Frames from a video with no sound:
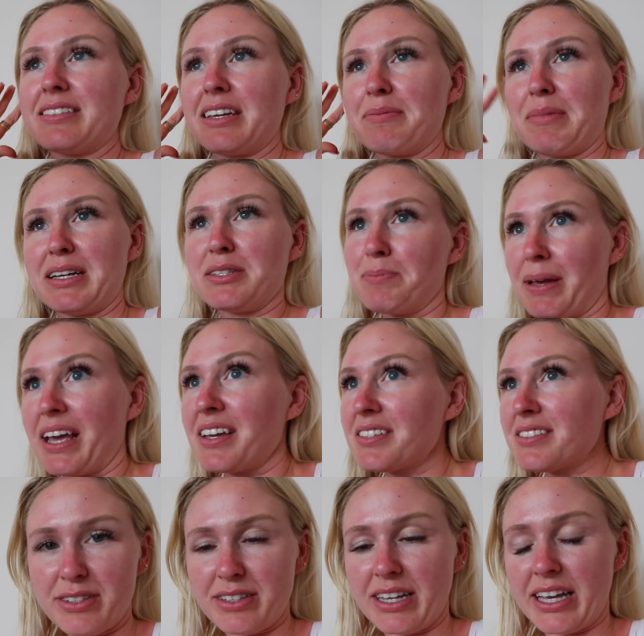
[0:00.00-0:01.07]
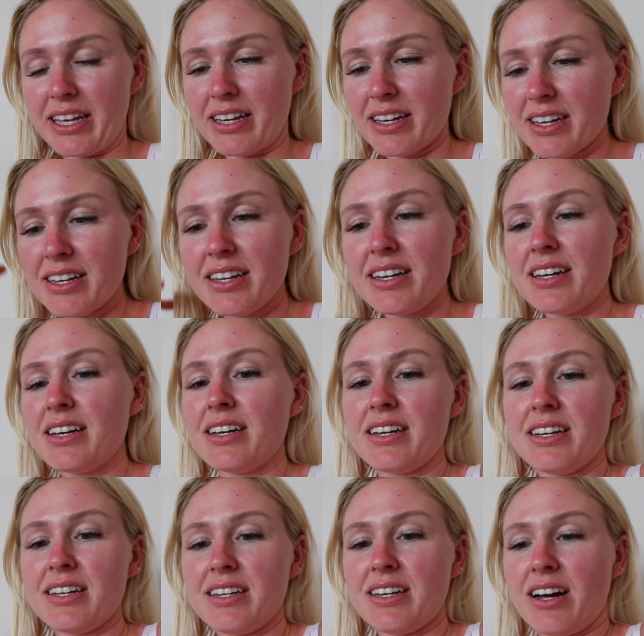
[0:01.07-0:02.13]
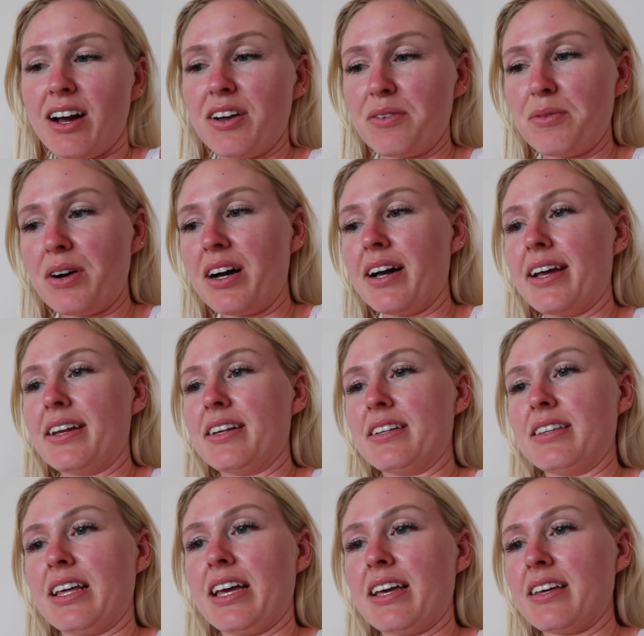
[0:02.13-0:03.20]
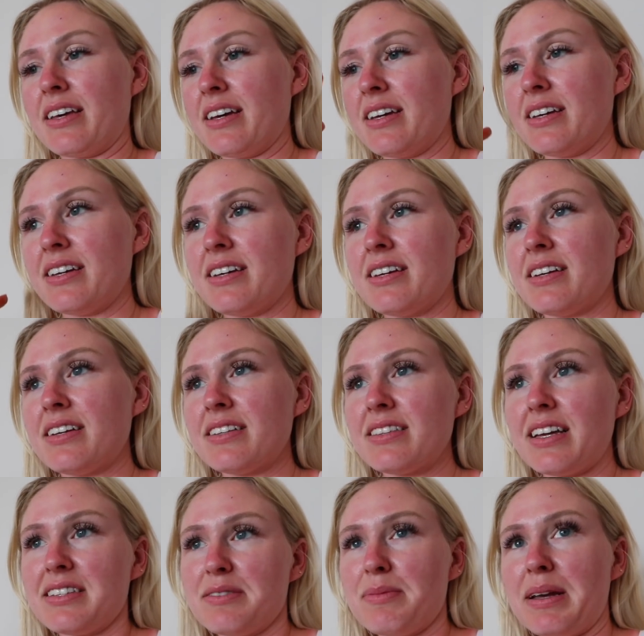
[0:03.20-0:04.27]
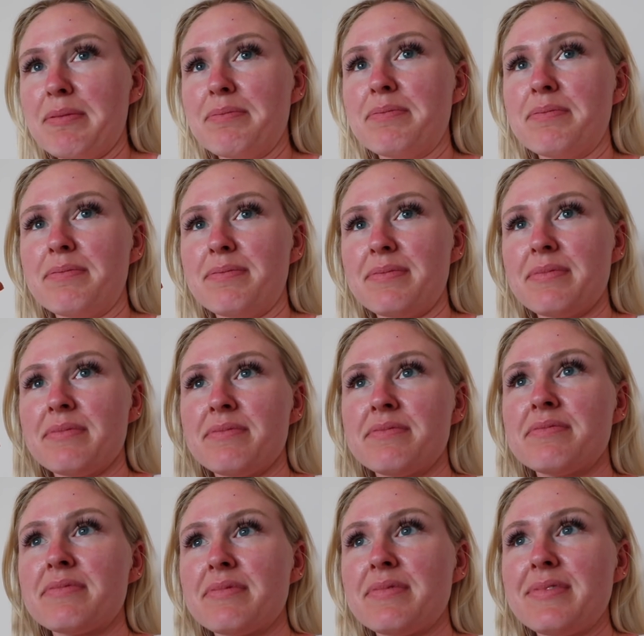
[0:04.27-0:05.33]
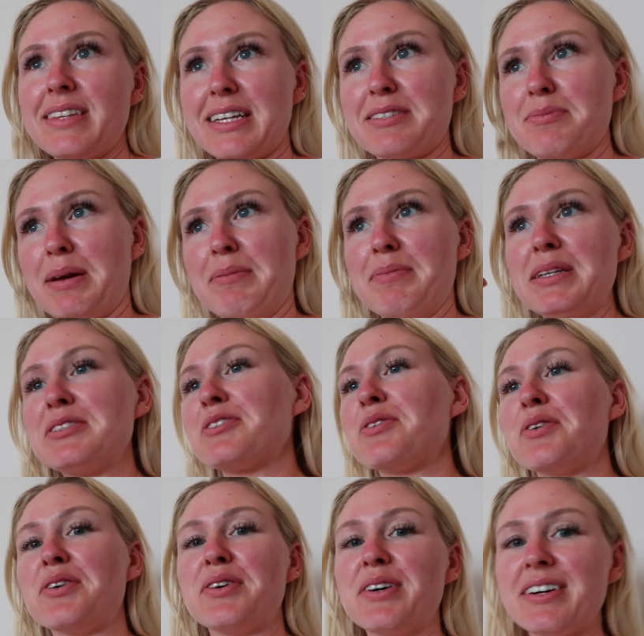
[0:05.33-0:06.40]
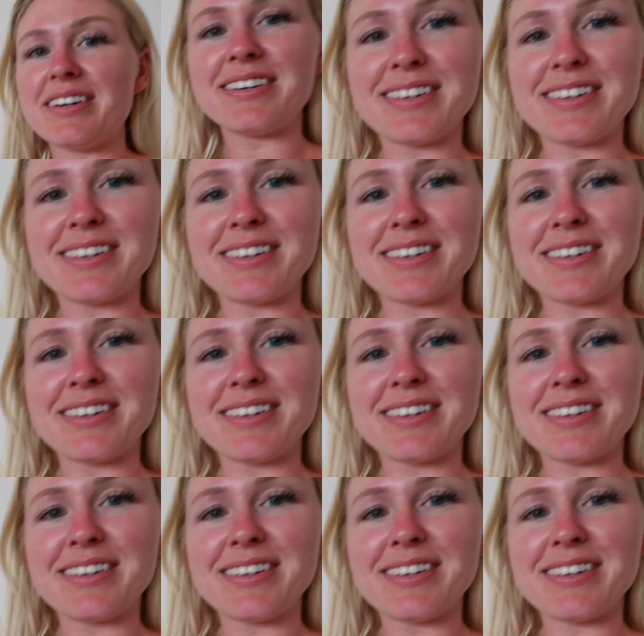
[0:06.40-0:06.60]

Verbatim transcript: like my space to like unwind and like that's my that's my mental